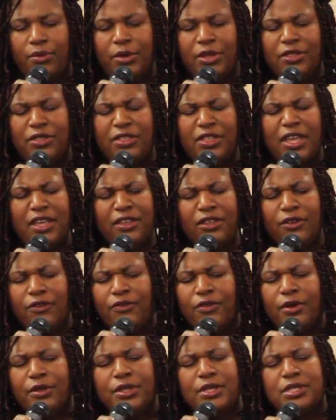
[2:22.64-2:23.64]
We thank
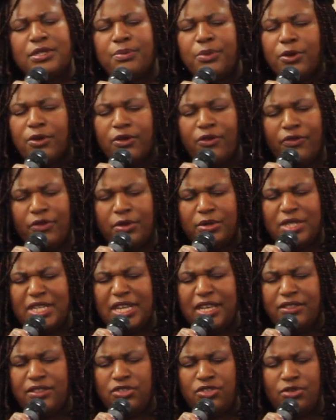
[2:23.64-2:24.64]
you for this beautiful
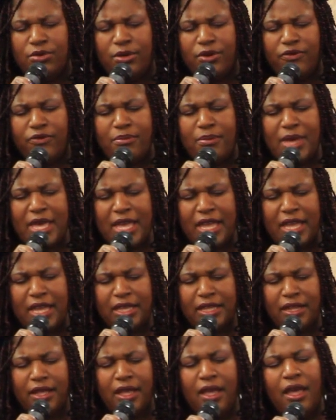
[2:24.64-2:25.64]
day that you have made.
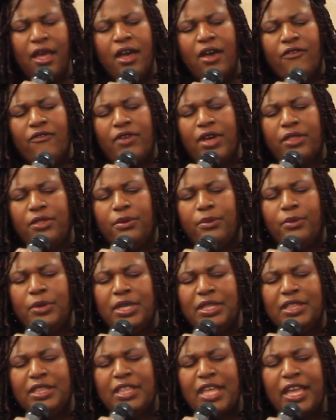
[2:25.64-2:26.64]
Father,
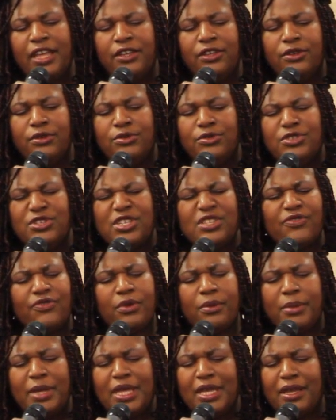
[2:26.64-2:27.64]
we thank you just
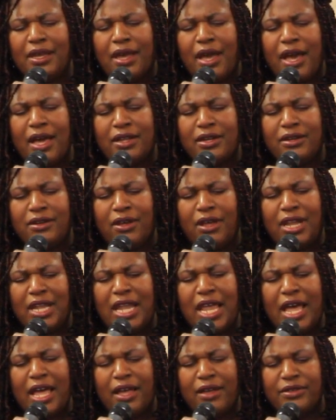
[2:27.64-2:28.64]
for being God in
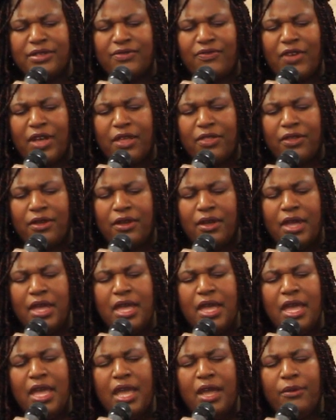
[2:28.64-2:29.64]
our lives, Father.
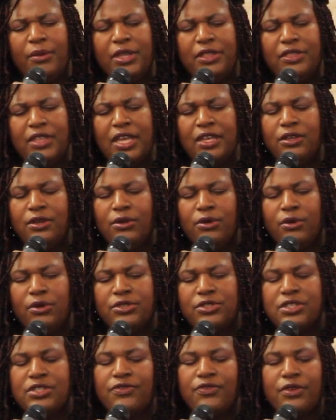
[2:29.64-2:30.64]
And we thank you,
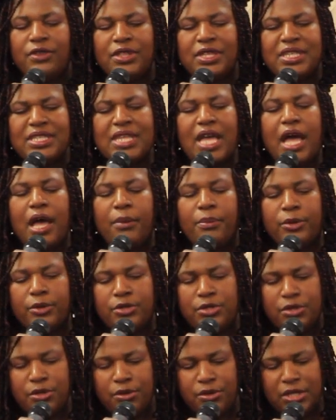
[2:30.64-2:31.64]
Lord, just for this
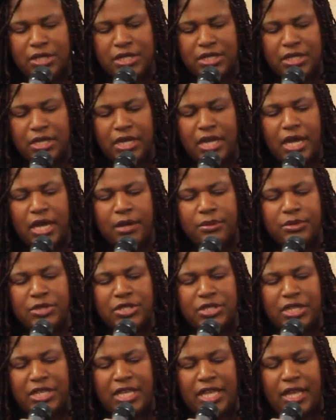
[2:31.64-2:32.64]
opportunity to
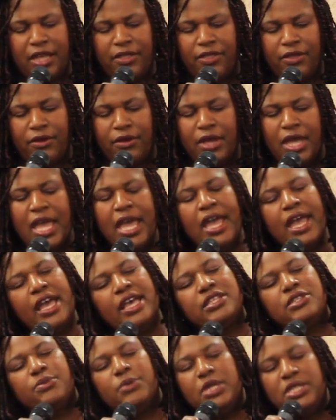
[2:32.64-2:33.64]
come together
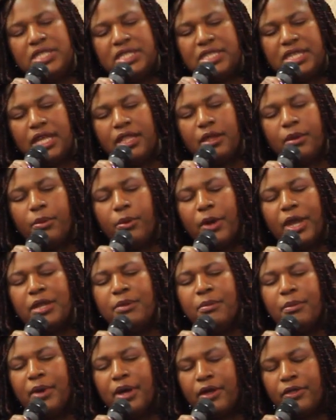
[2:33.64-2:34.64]
as we
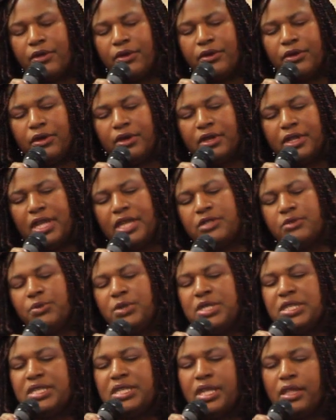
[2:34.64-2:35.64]
celebrate motherhood, as
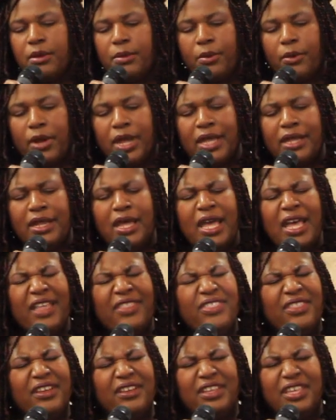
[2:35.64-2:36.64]
we celebrate
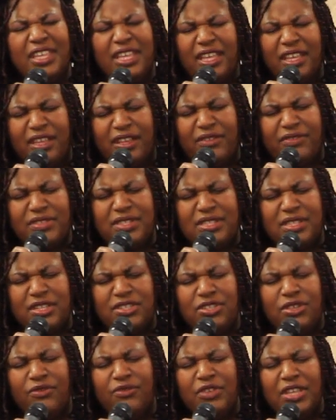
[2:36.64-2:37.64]
the gifts
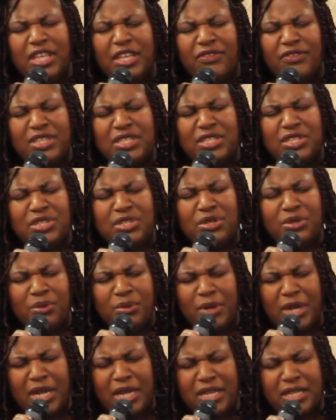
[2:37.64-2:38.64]
that you've given
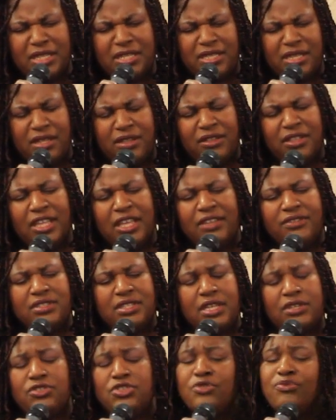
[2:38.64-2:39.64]
to us, the
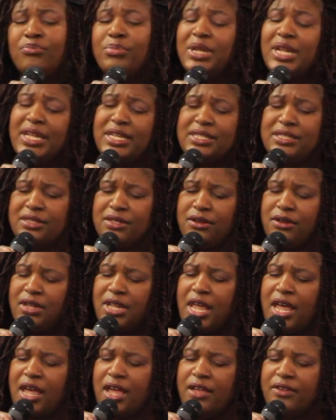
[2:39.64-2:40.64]
gifts that you've placed in
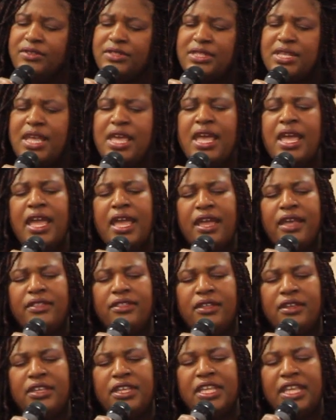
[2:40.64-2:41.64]
our lives,
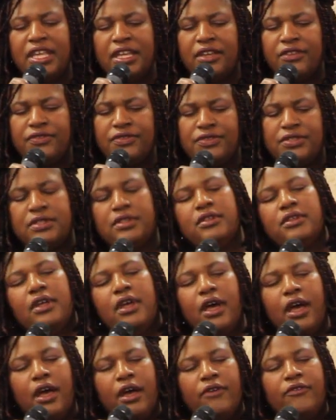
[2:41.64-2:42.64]
and the gifts
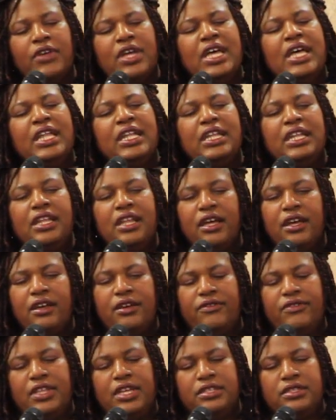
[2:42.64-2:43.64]
of
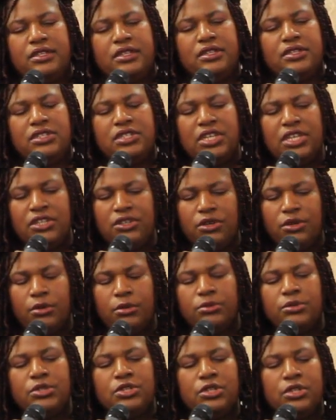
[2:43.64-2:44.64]
love that's
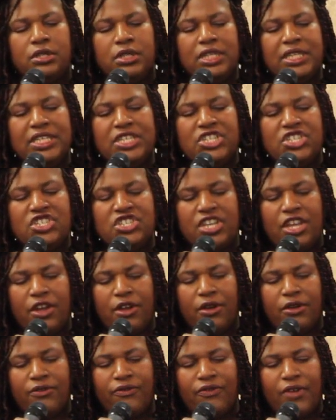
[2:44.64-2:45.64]
continually
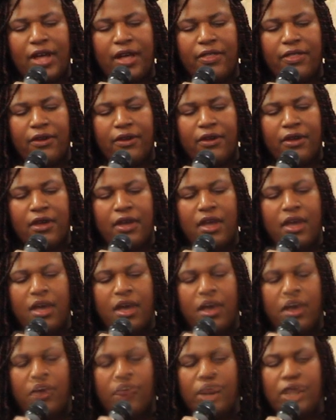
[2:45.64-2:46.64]
shared, Father.
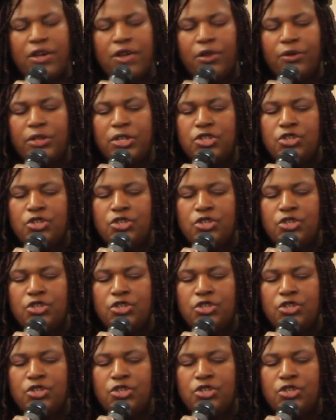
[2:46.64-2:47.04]
We know